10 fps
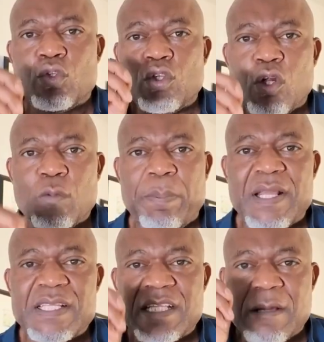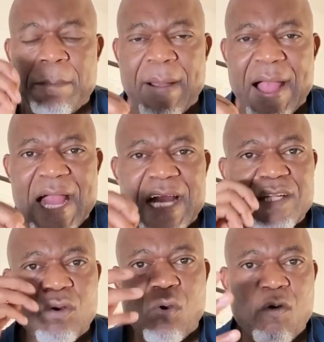not place the pad
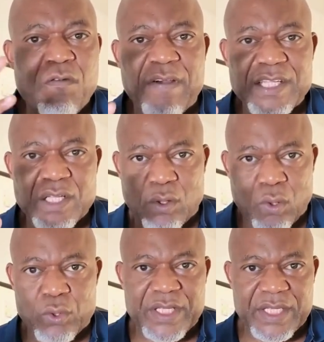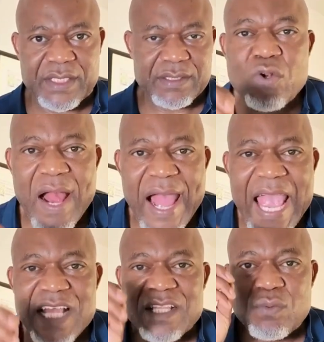over the clothing.
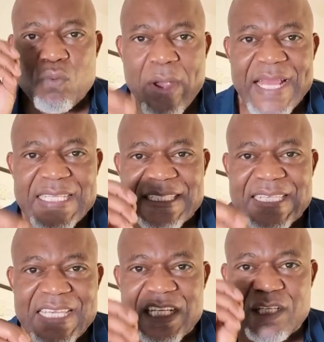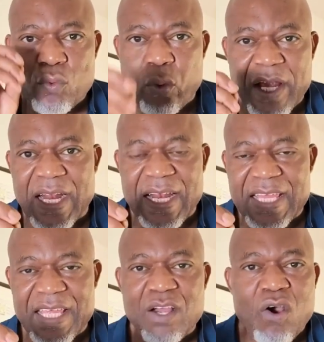Dry wet skin
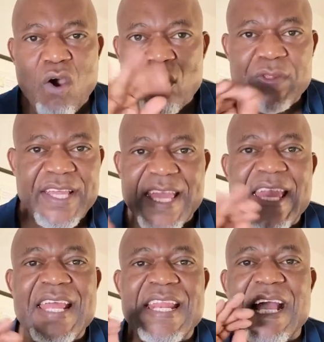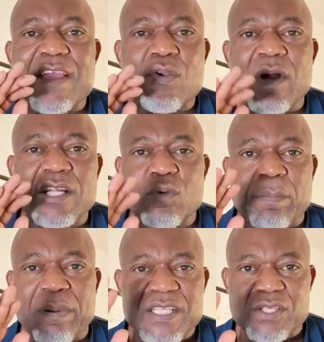quickly on the area you want to
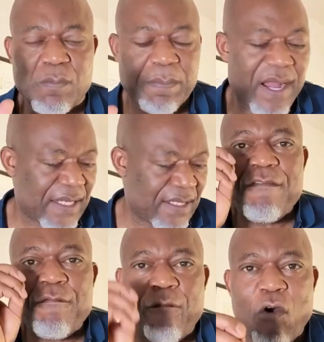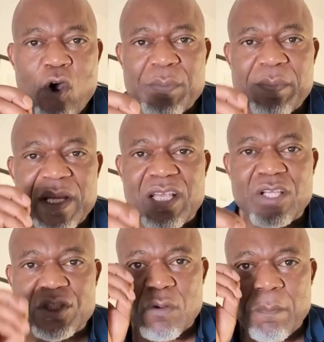place your pad. Avoid
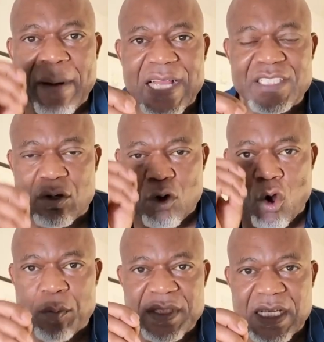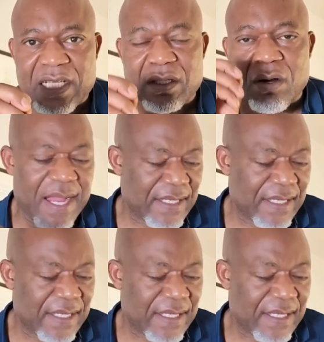medication patch or object pad.